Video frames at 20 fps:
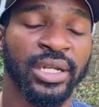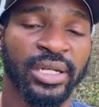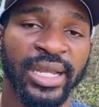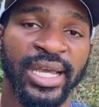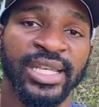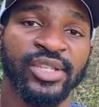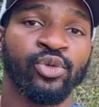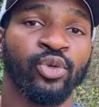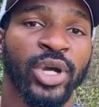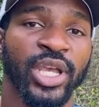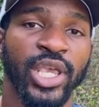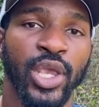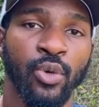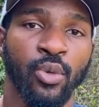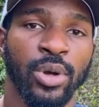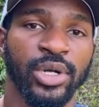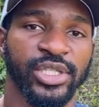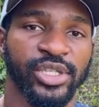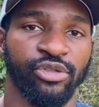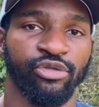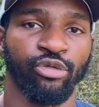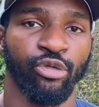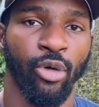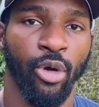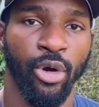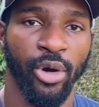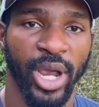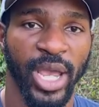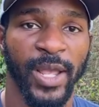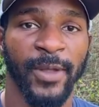That's where you want to
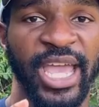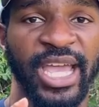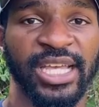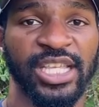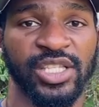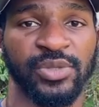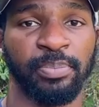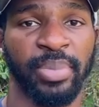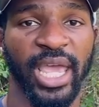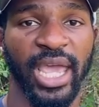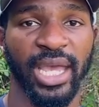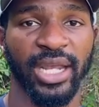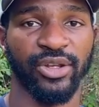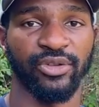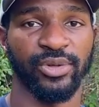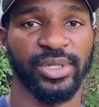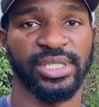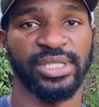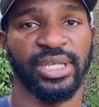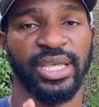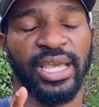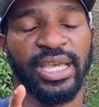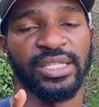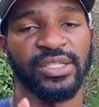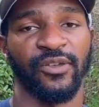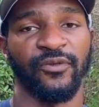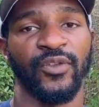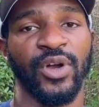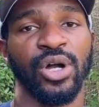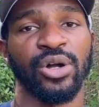throw at. Bass patterns, as
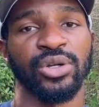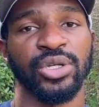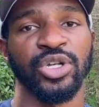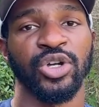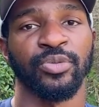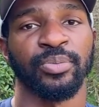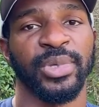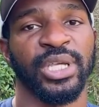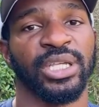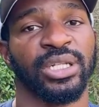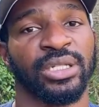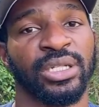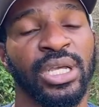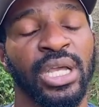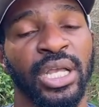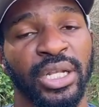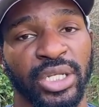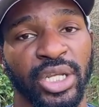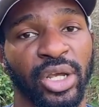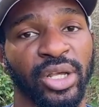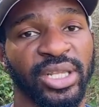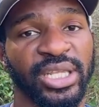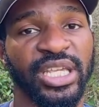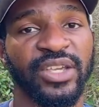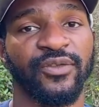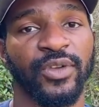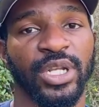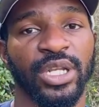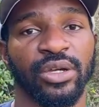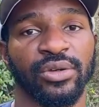the fall come in, they're
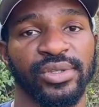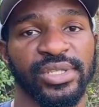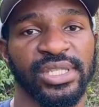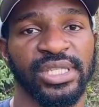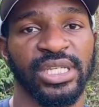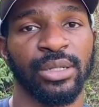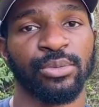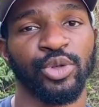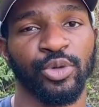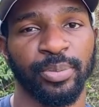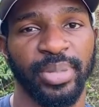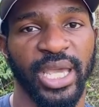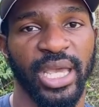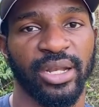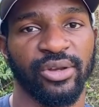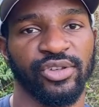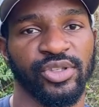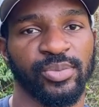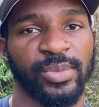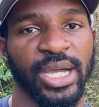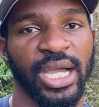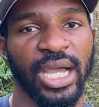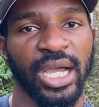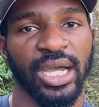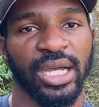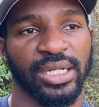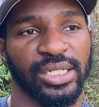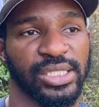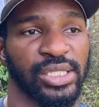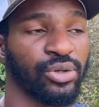leaving those summer patterns
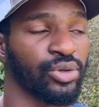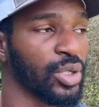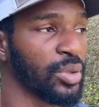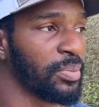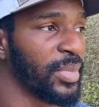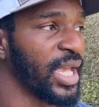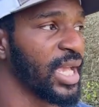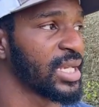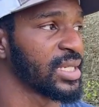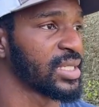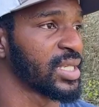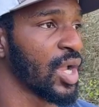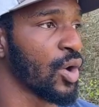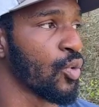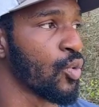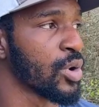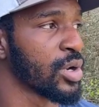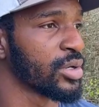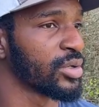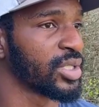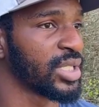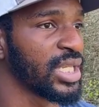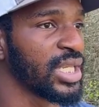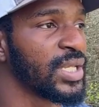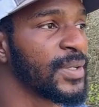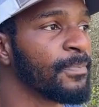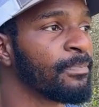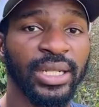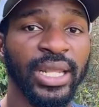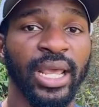behind. So the bass that were
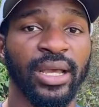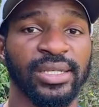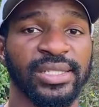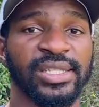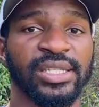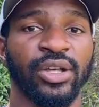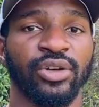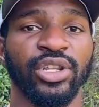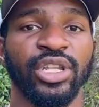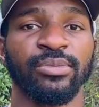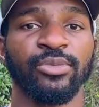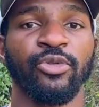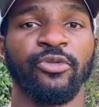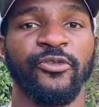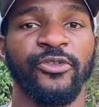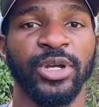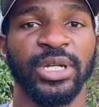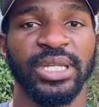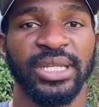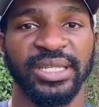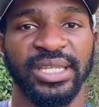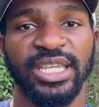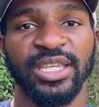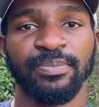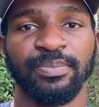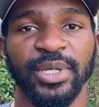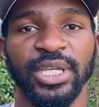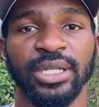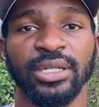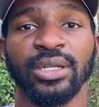deep, they are slowly moving from the deep
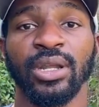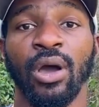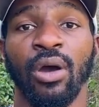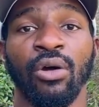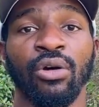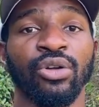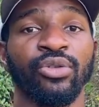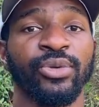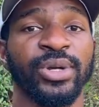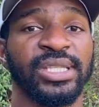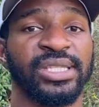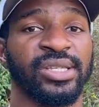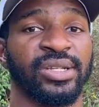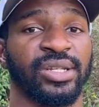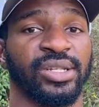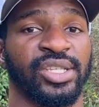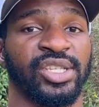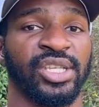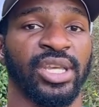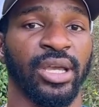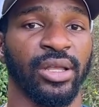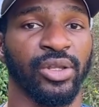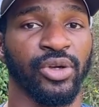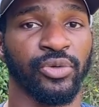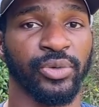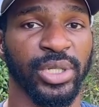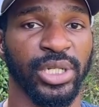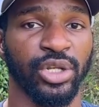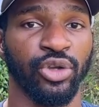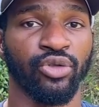end all the way to the shallow
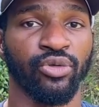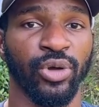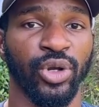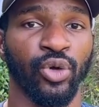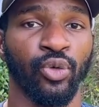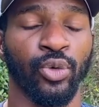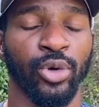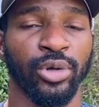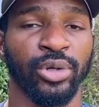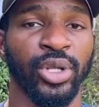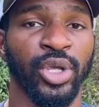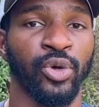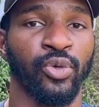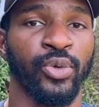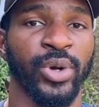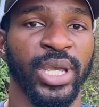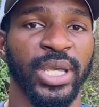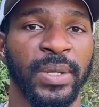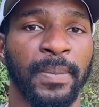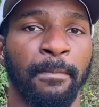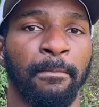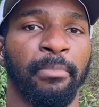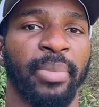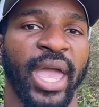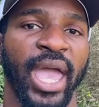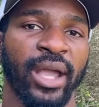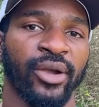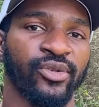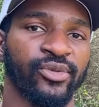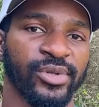end. They're going to work their way
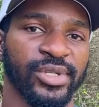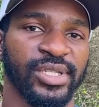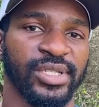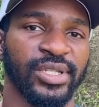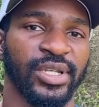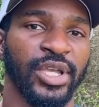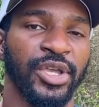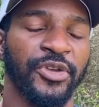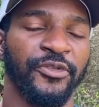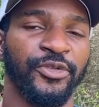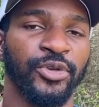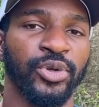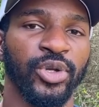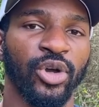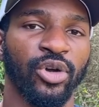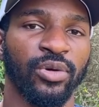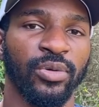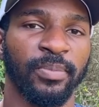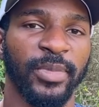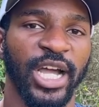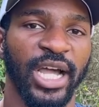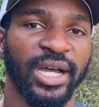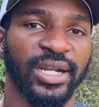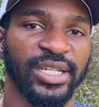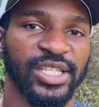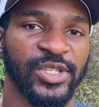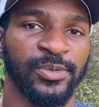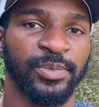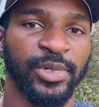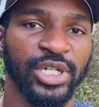backwards. If you know about how the
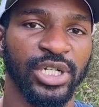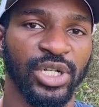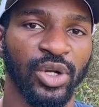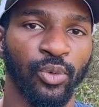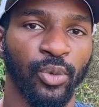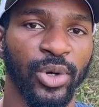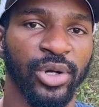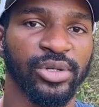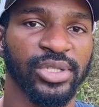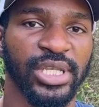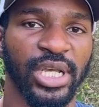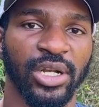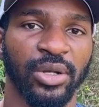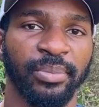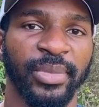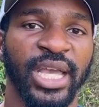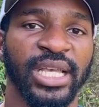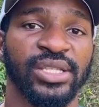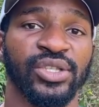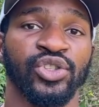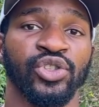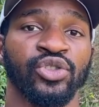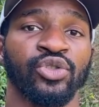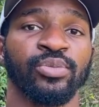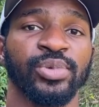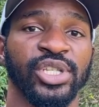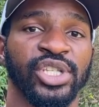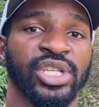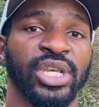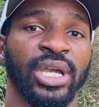spun works, how the bass are
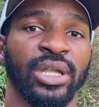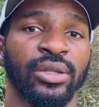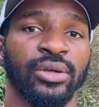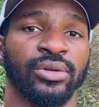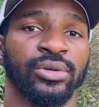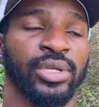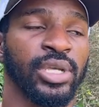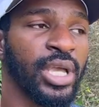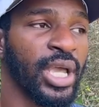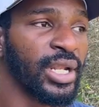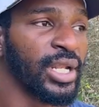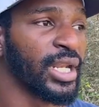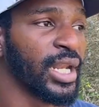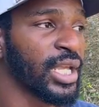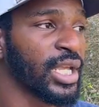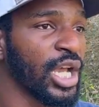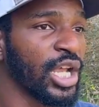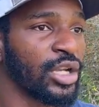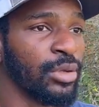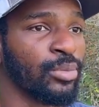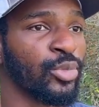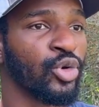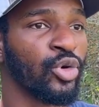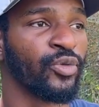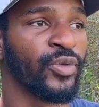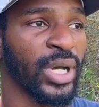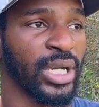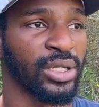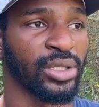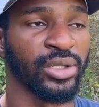super shallow, then they kind of
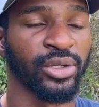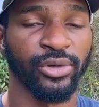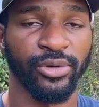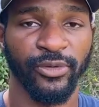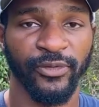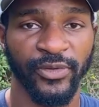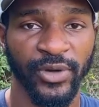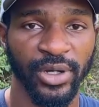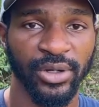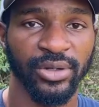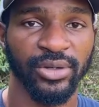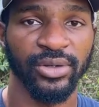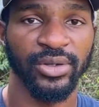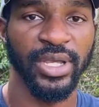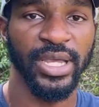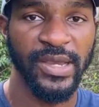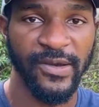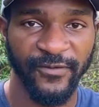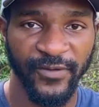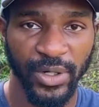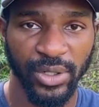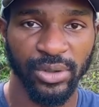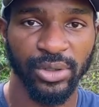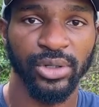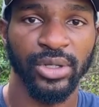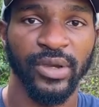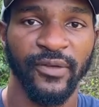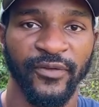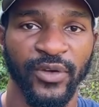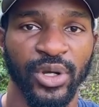move out a little further and
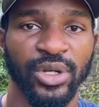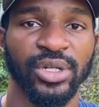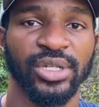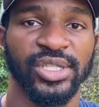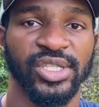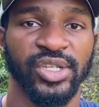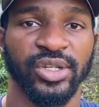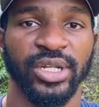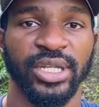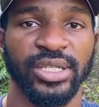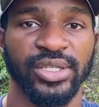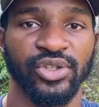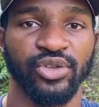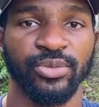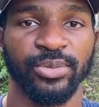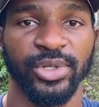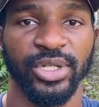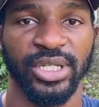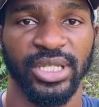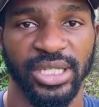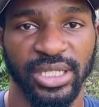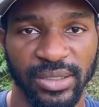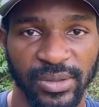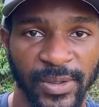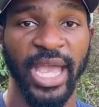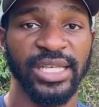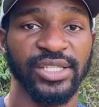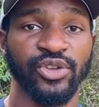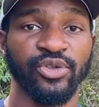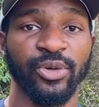further and further till they're super deep.
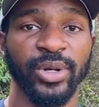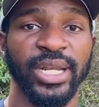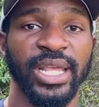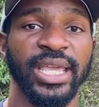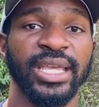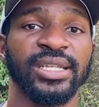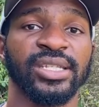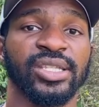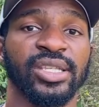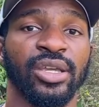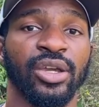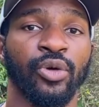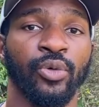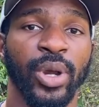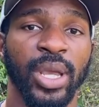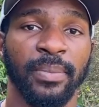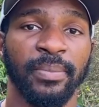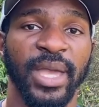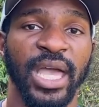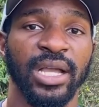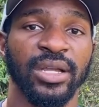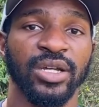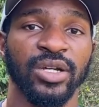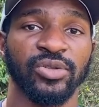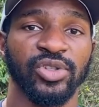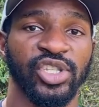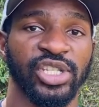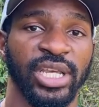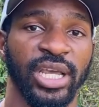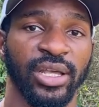Bass are going to inch their way back up
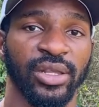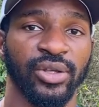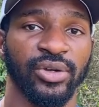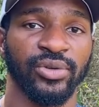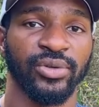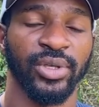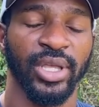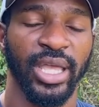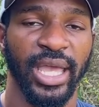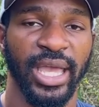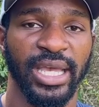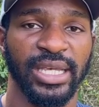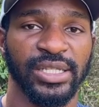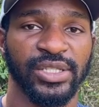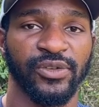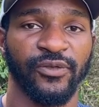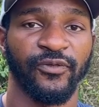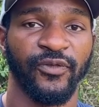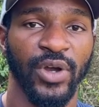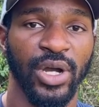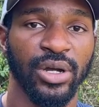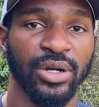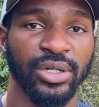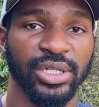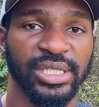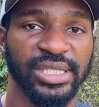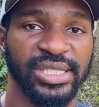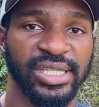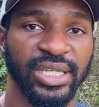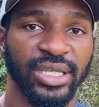shallow as the fall
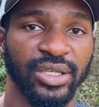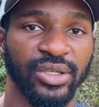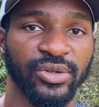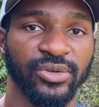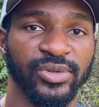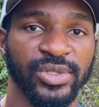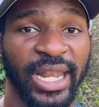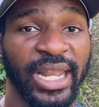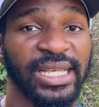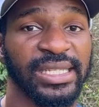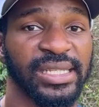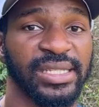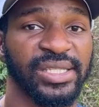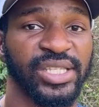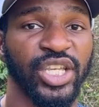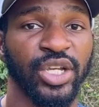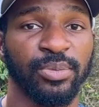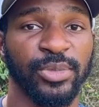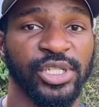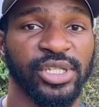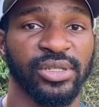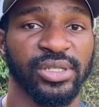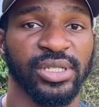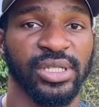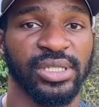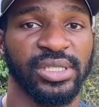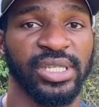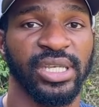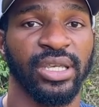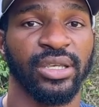continues and as the temperatures
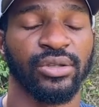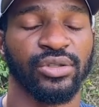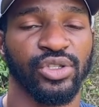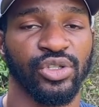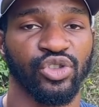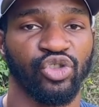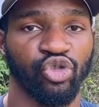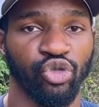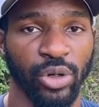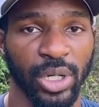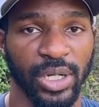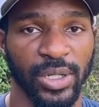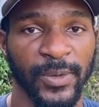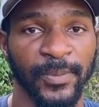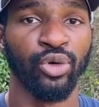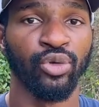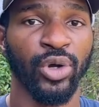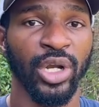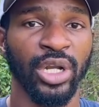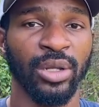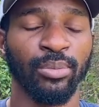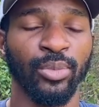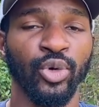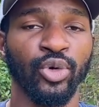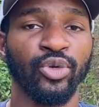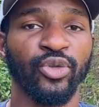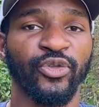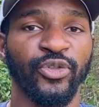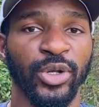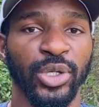continue to drop. They're going to
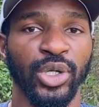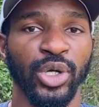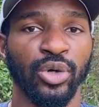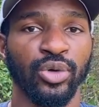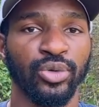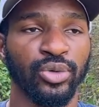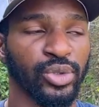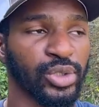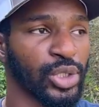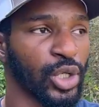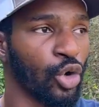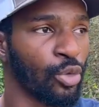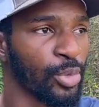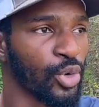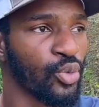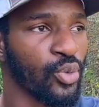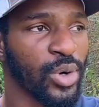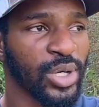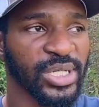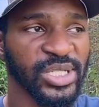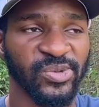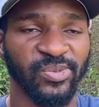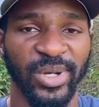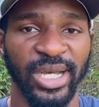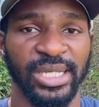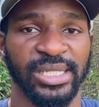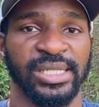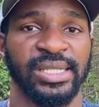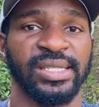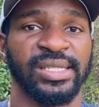move from those open water
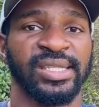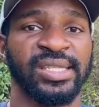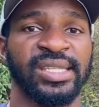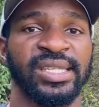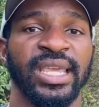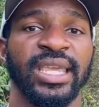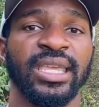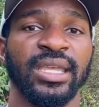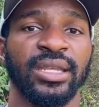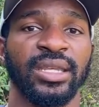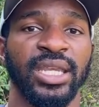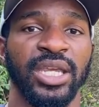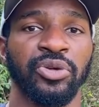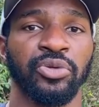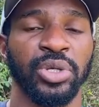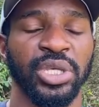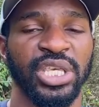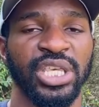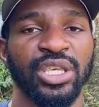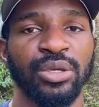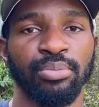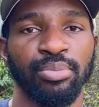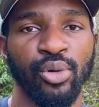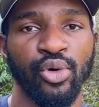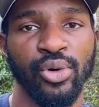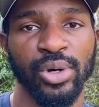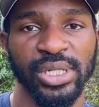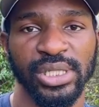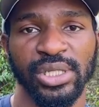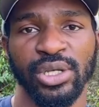spots to secondary key
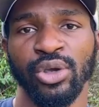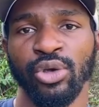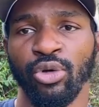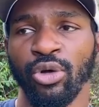points.